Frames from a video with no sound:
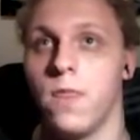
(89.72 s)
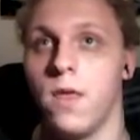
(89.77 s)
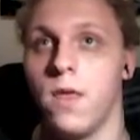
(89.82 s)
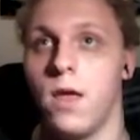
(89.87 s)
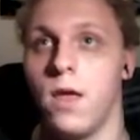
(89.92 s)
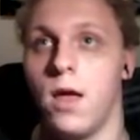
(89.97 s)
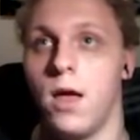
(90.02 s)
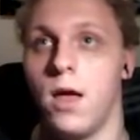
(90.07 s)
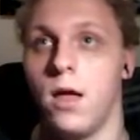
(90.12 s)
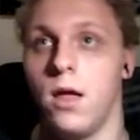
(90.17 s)

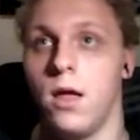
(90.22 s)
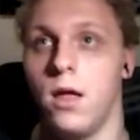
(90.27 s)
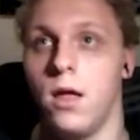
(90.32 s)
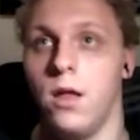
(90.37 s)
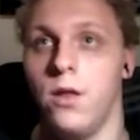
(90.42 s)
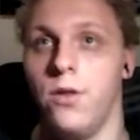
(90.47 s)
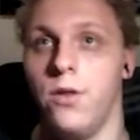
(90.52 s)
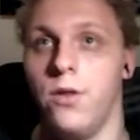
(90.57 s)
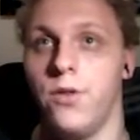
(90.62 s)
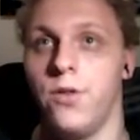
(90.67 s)

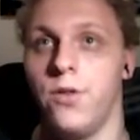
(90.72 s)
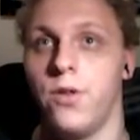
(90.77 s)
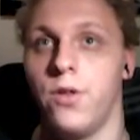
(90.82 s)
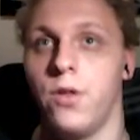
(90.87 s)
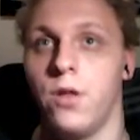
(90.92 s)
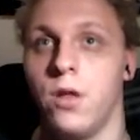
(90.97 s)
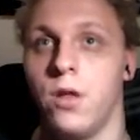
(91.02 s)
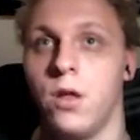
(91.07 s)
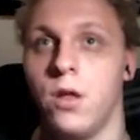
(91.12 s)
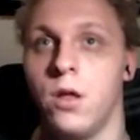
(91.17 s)
and
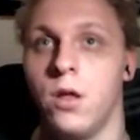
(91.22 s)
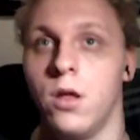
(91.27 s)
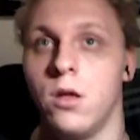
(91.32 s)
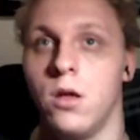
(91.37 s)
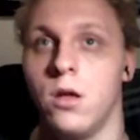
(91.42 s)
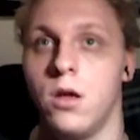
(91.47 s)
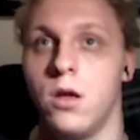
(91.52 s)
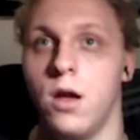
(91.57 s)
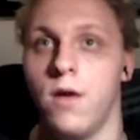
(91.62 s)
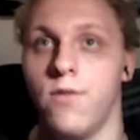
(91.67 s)

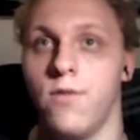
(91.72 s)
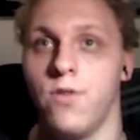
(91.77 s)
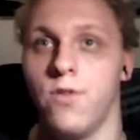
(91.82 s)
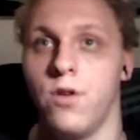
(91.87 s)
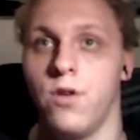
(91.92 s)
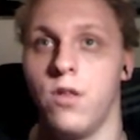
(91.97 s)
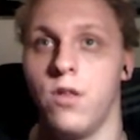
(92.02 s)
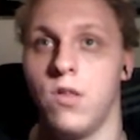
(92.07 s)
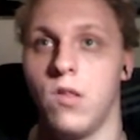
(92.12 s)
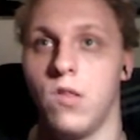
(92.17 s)
after
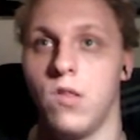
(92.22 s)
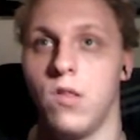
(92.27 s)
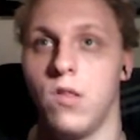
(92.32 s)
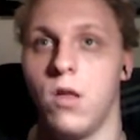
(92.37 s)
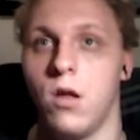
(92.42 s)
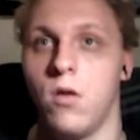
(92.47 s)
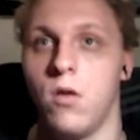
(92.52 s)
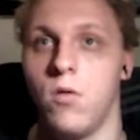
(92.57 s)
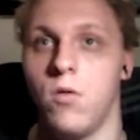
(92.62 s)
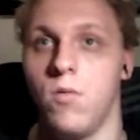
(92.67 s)
this is
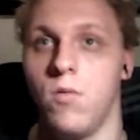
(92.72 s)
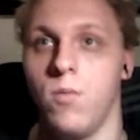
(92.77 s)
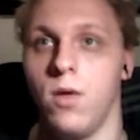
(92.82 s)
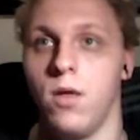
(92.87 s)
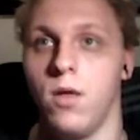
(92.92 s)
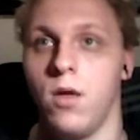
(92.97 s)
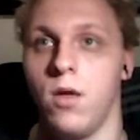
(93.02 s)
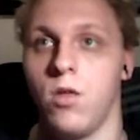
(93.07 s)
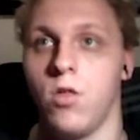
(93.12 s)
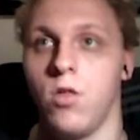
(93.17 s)
done, we
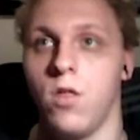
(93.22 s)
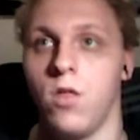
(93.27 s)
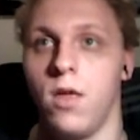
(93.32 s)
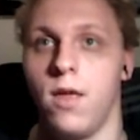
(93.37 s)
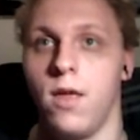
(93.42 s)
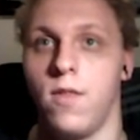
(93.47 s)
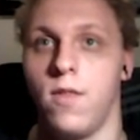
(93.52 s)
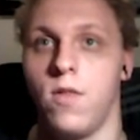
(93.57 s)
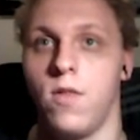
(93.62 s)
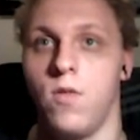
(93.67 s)
actually
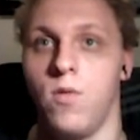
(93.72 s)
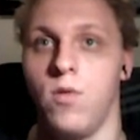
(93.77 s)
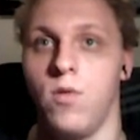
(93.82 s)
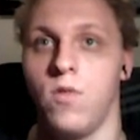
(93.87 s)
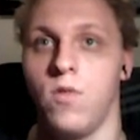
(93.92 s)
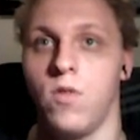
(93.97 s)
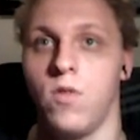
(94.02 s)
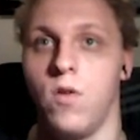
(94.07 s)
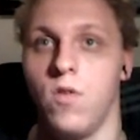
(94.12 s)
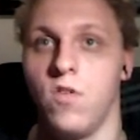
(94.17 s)
get to
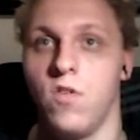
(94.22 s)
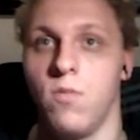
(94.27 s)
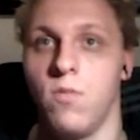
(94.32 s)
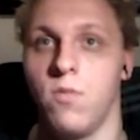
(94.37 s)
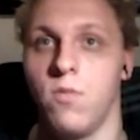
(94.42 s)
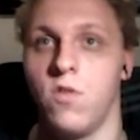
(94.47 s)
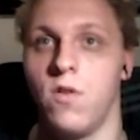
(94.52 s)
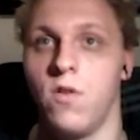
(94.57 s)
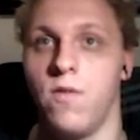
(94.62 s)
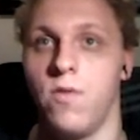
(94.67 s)
install some
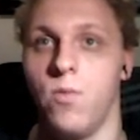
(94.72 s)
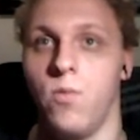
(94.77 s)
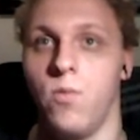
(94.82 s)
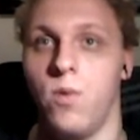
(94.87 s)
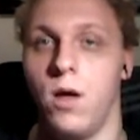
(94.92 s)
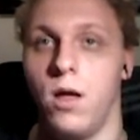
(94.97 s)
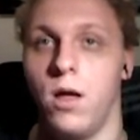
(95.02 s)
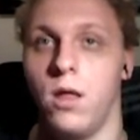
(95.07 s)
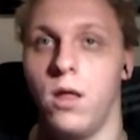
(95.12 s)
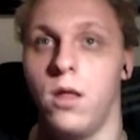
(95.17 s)

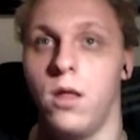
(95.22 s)
software.